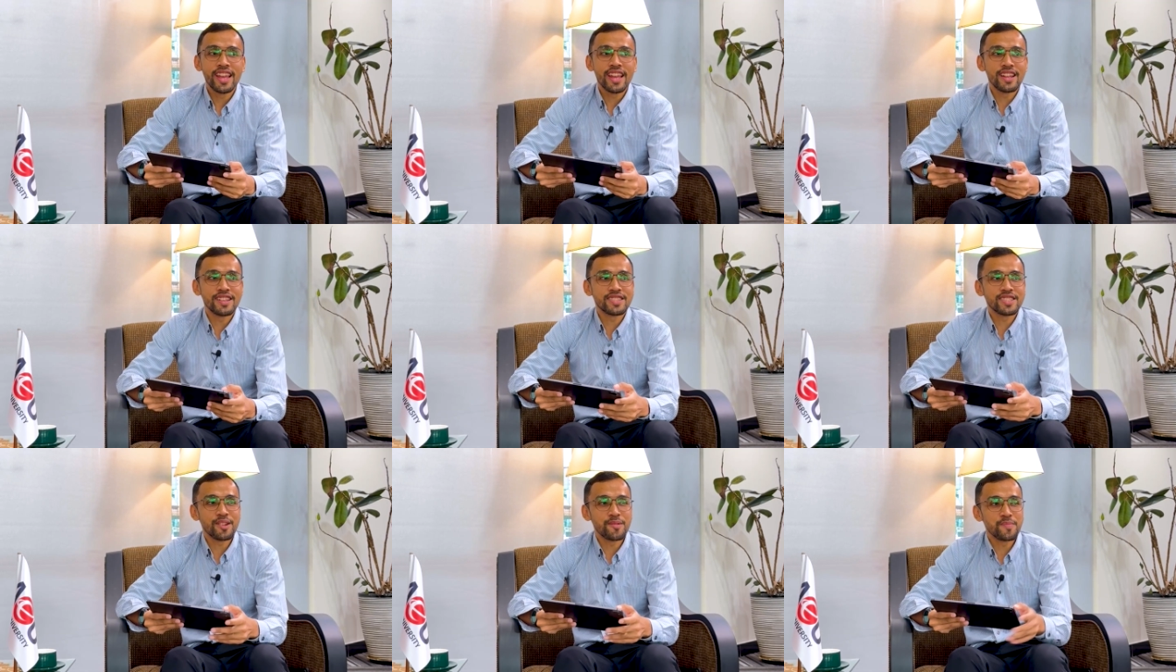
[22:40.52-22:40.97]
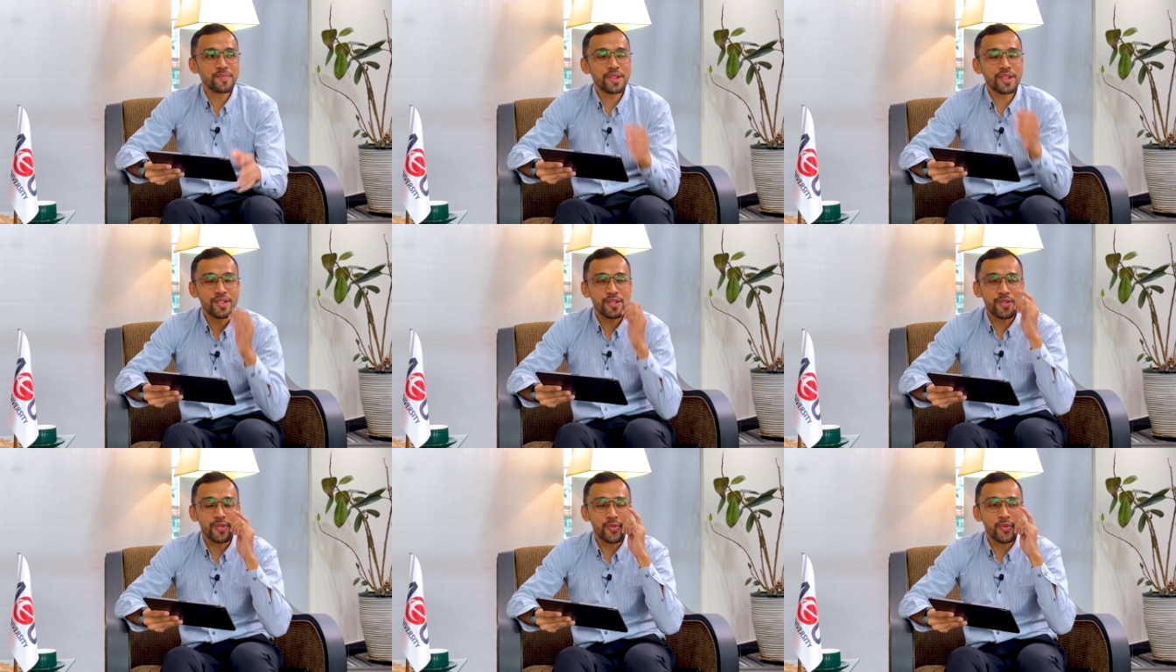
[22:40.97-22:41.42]

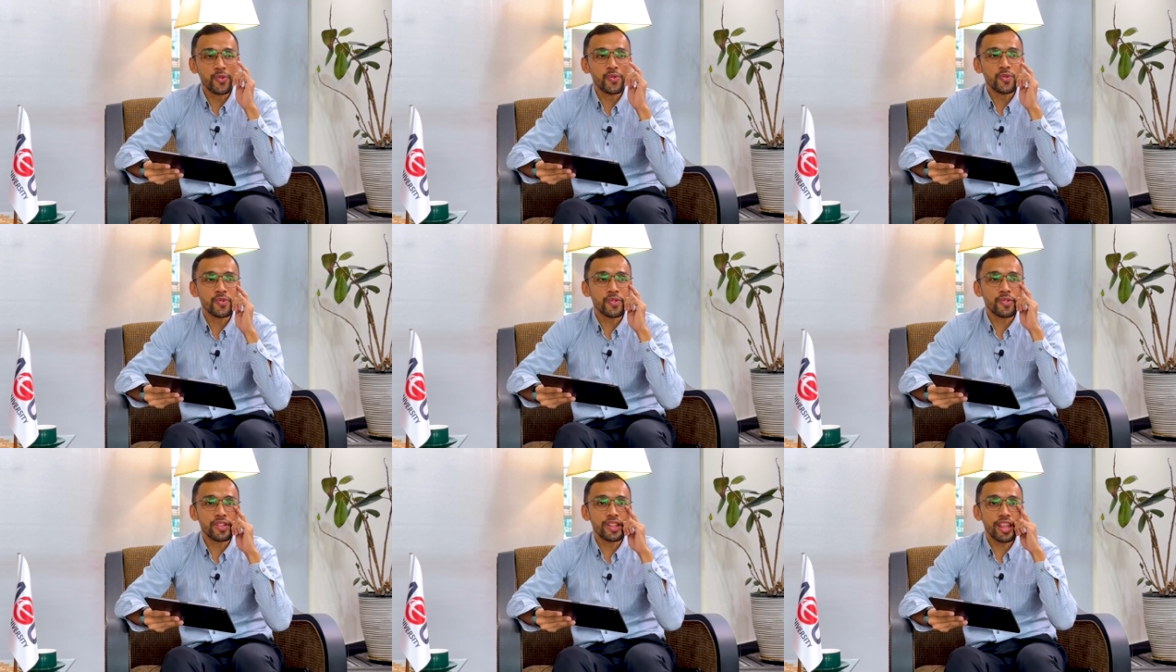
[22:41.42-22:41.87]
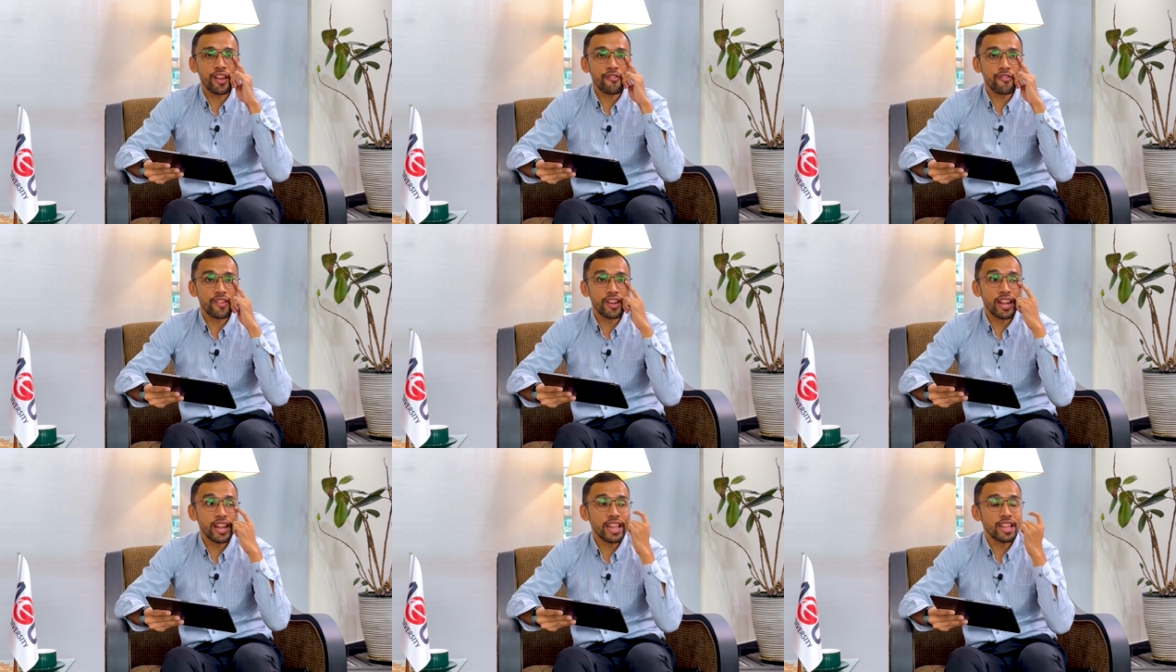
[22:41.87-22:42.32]
something to
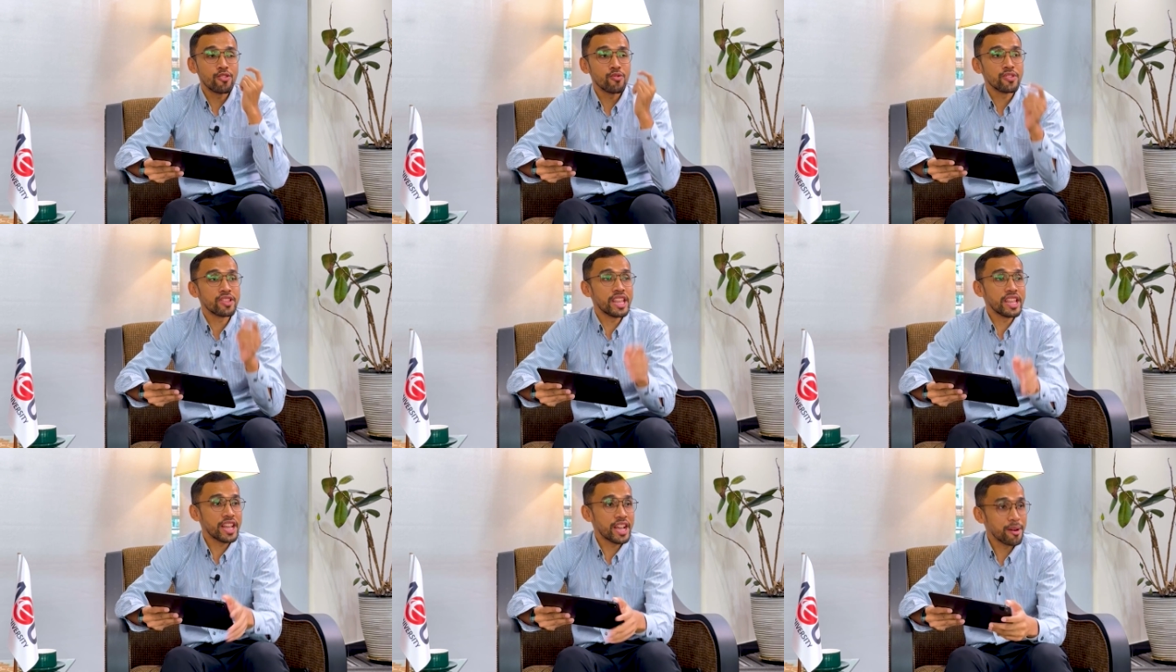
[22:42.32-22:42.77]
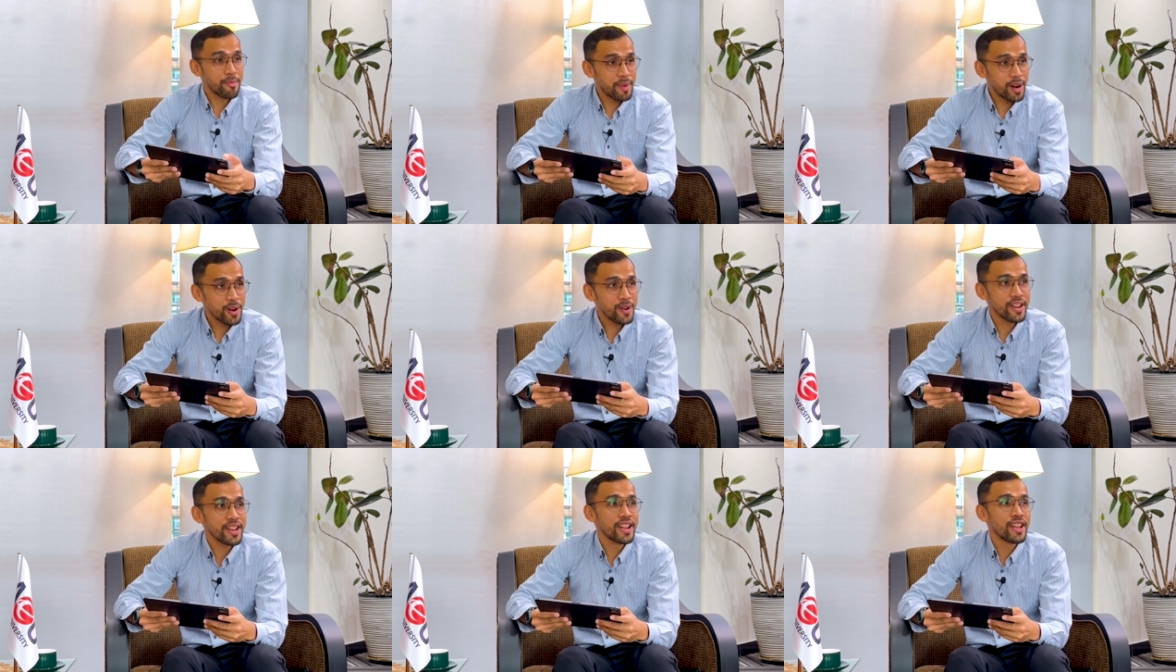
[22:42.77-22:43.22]
definitely to think
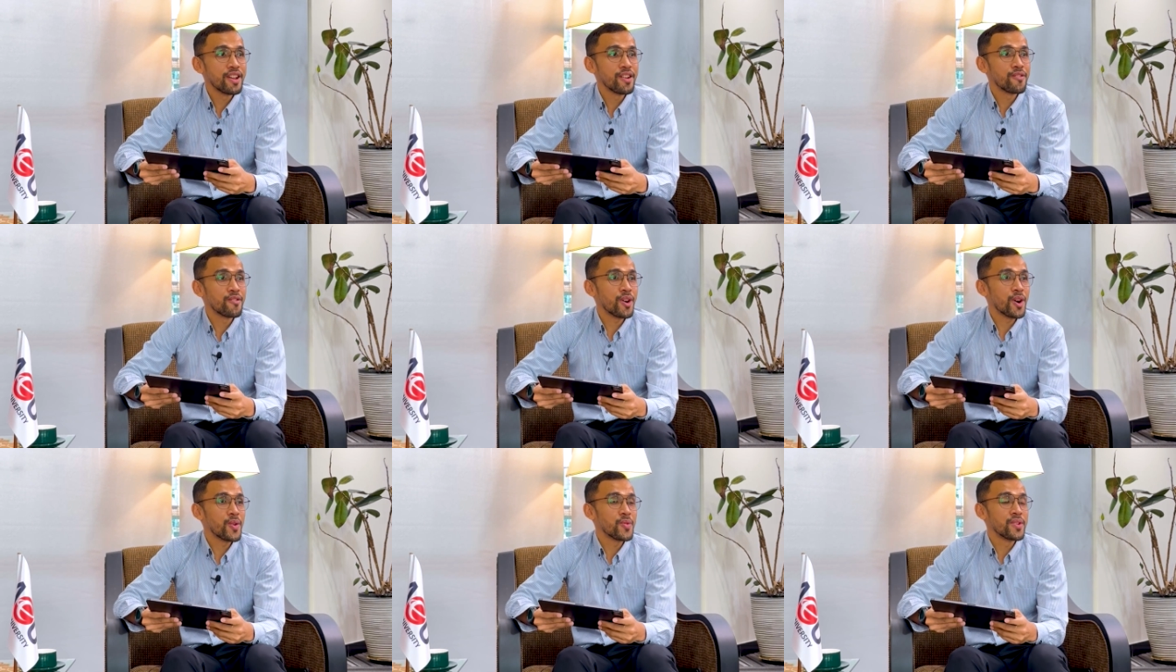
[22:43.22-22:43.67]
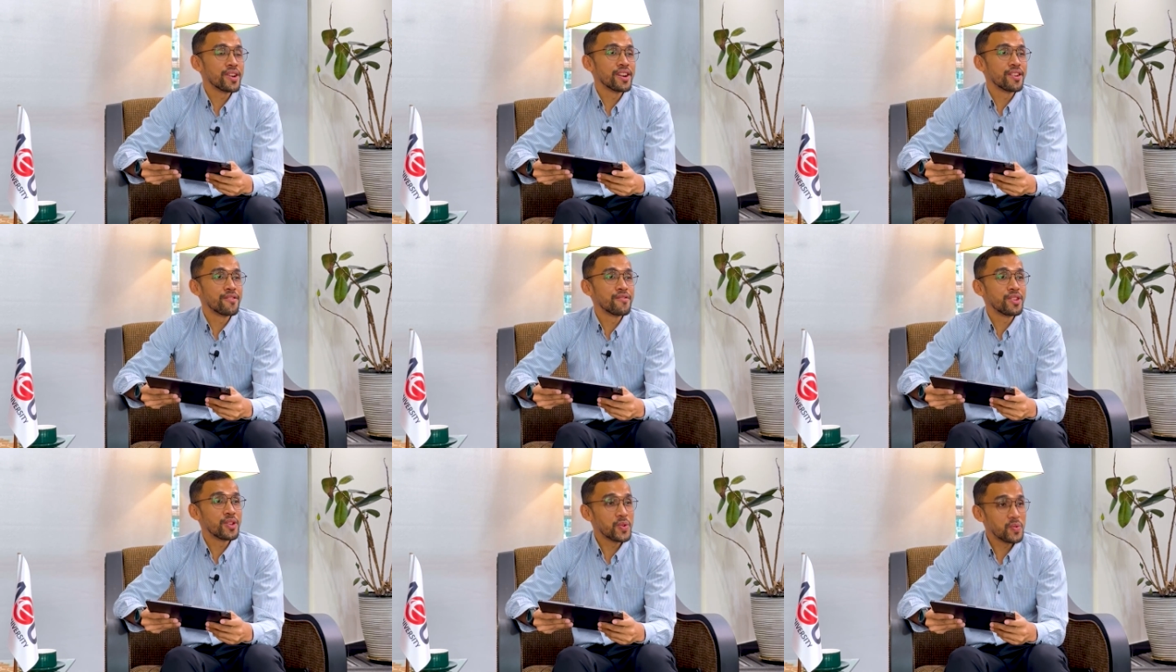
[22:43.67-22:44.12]
about for
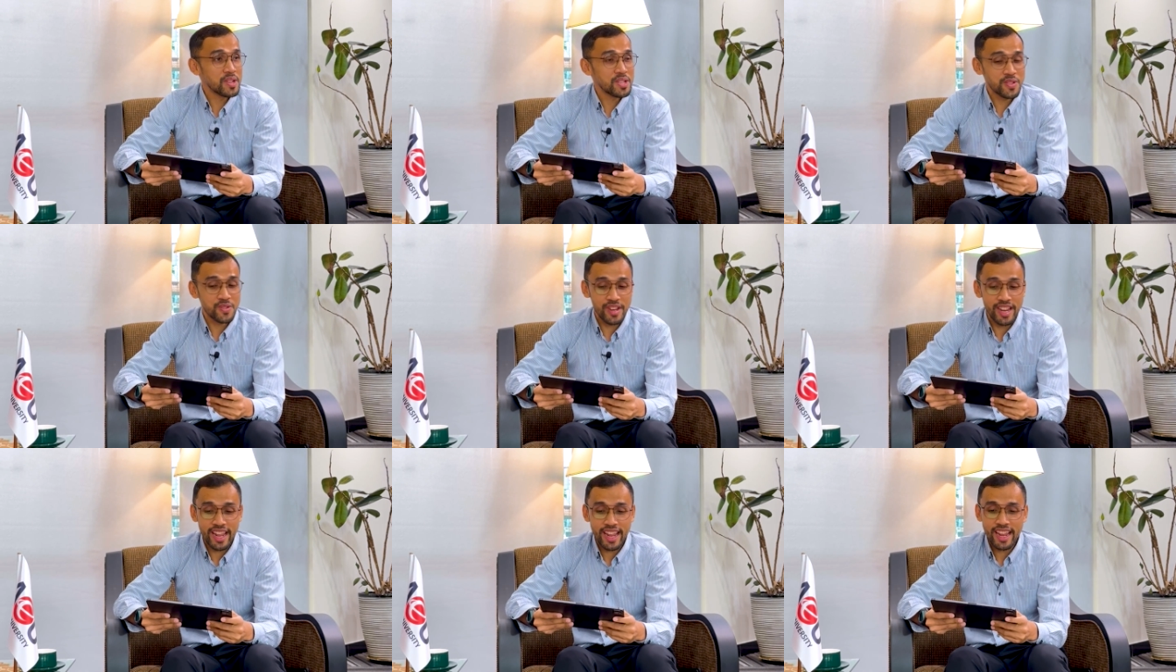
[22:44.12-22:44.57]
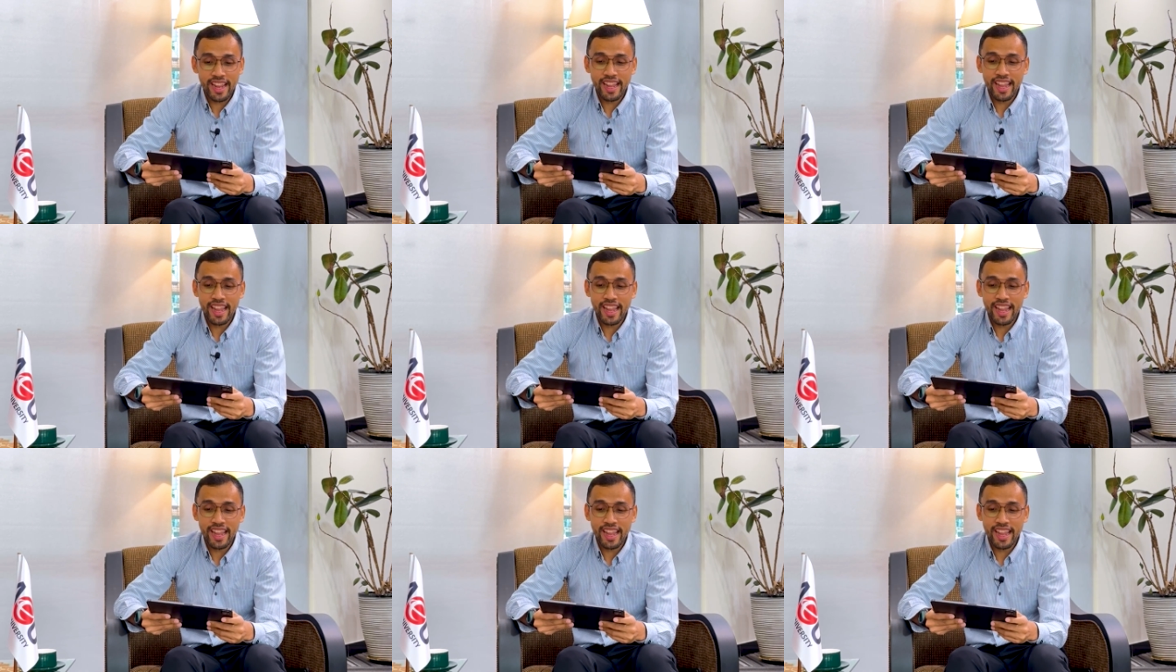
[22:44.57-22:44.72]
our viewers today.